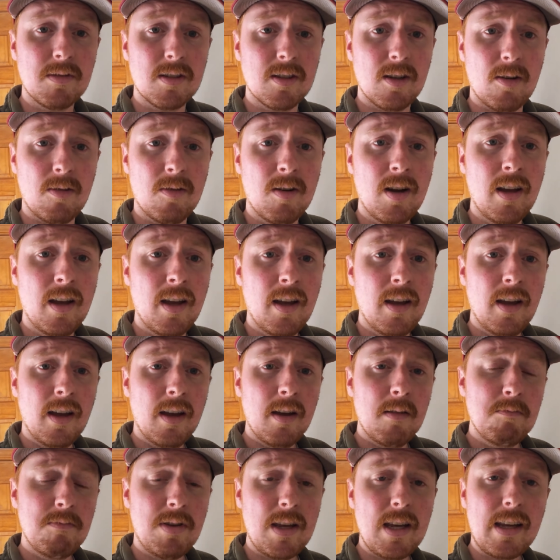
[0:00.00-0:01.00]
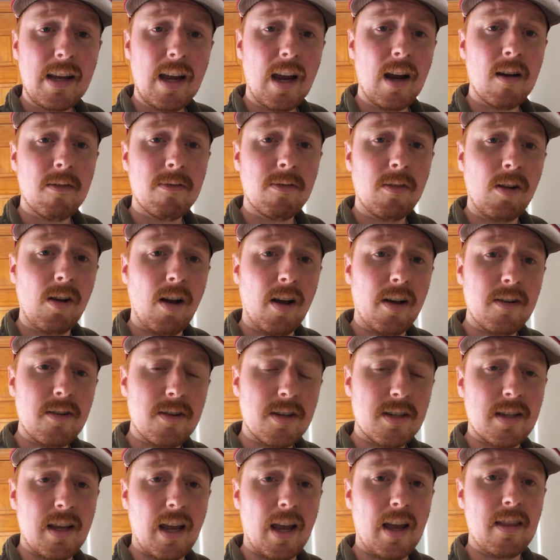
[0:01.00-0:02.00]
So be careful,
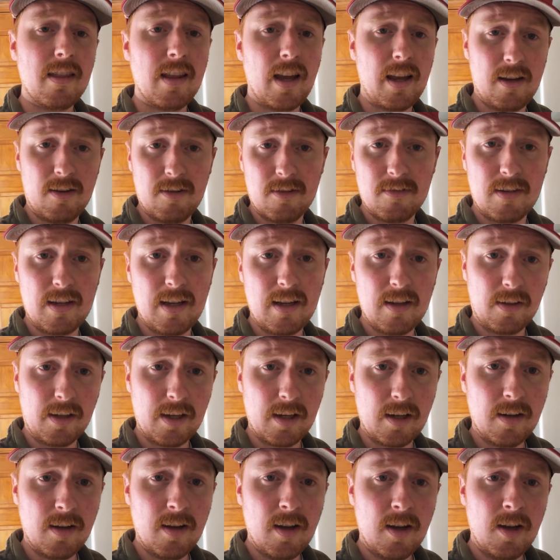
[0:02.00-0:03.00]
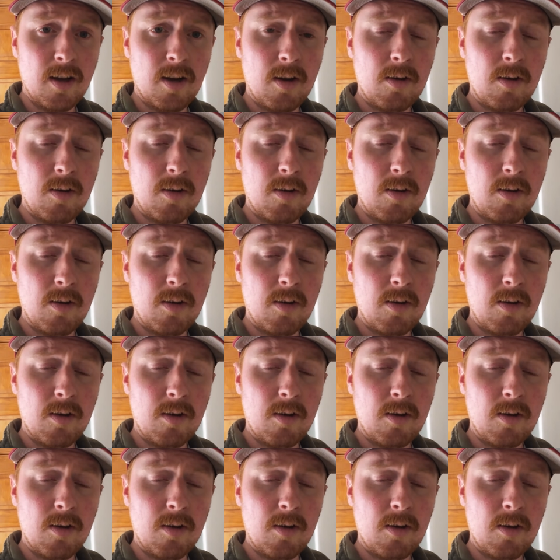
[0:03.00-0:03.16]
understand that you're dealing